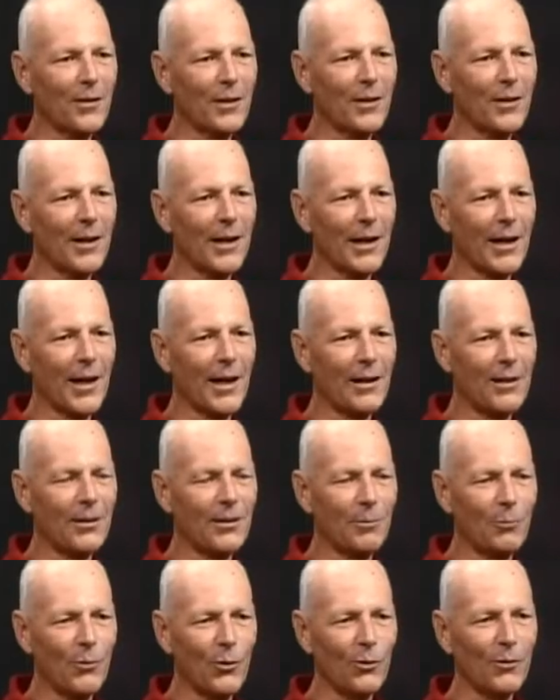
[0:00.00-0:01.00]
and then I got
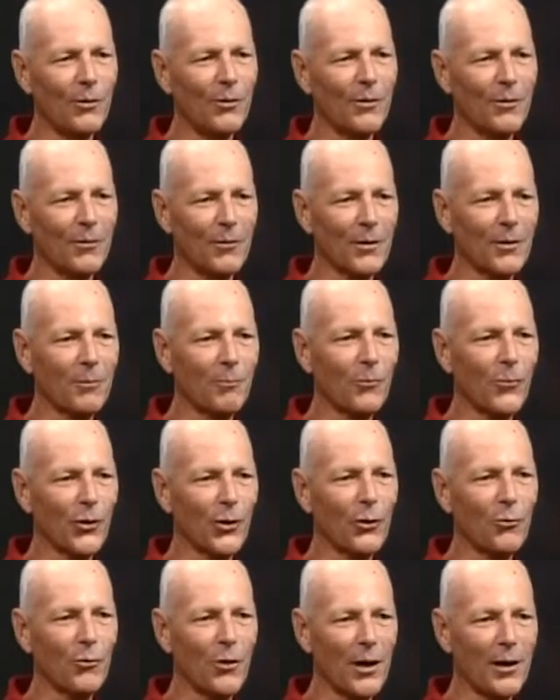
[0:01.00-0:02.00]
into more of the more
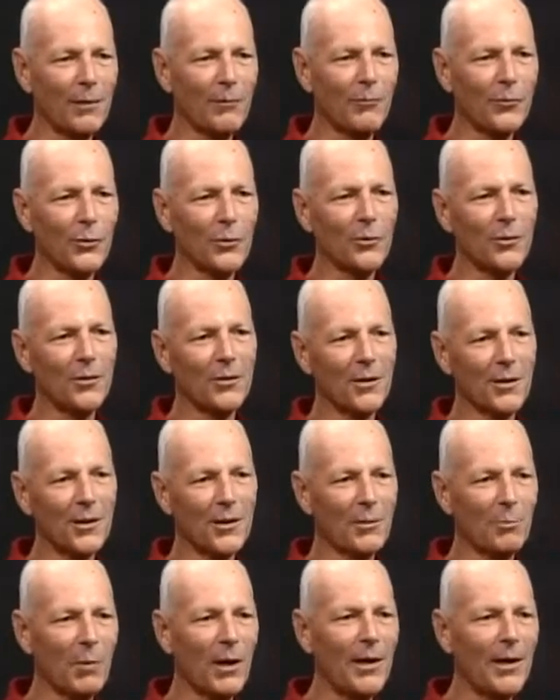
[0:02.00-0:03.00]
creative foods, and
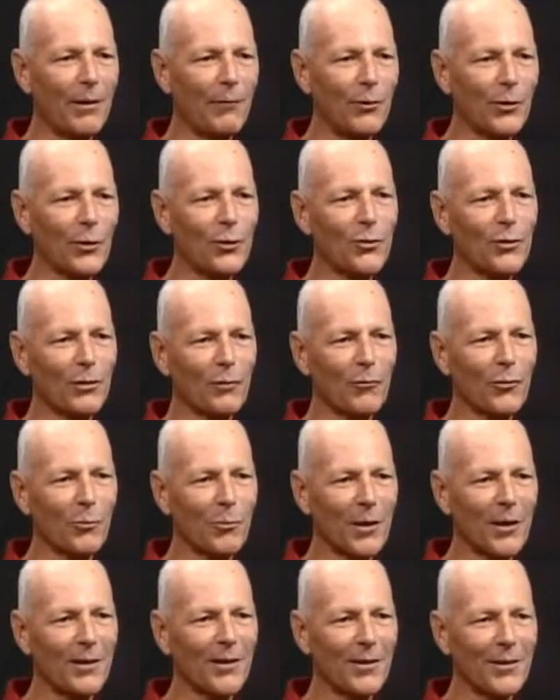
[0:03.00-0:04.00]
it's been an evolution for
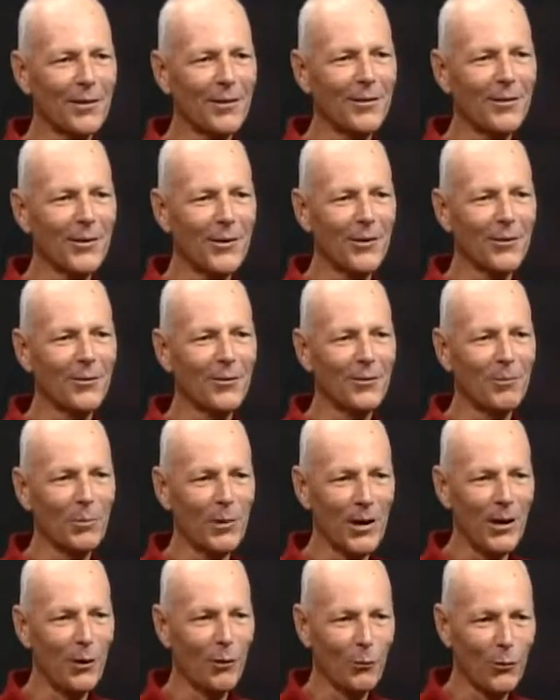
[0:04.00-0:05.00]
me. You know, to be
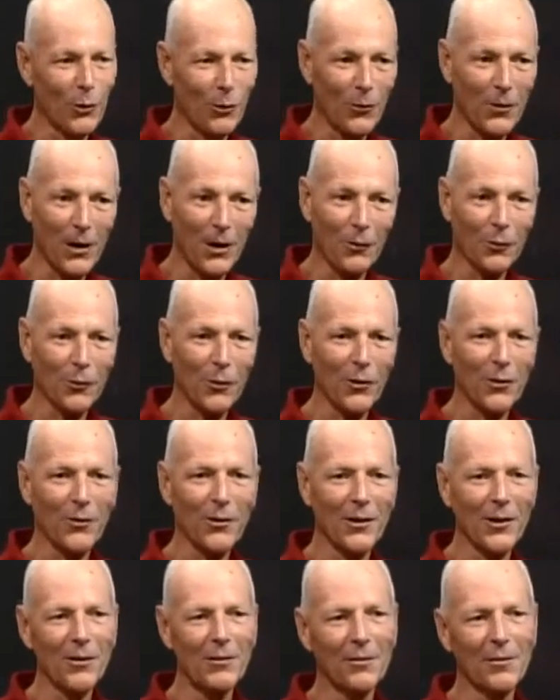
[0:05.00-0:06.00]
healthier and healthier.
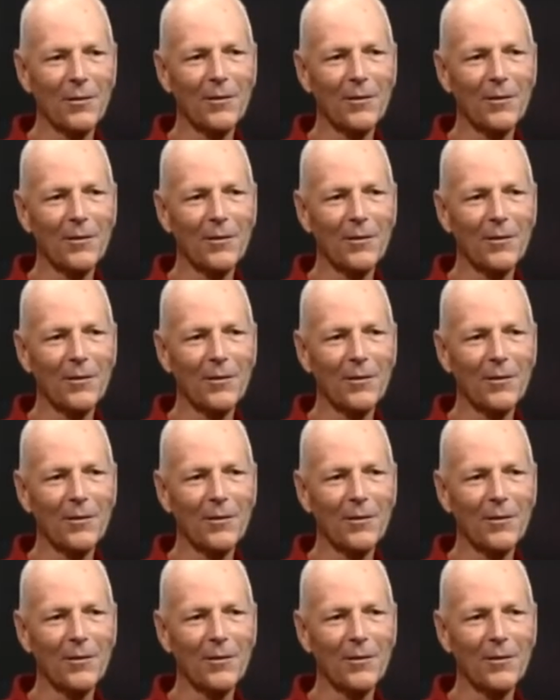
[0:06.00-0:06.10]
You know.